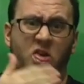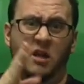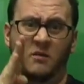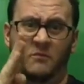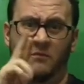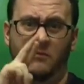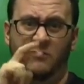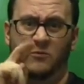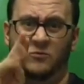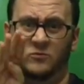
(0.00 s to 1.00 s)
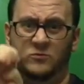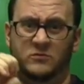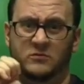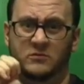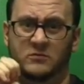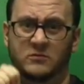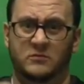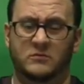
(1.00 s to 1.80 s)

[no speech]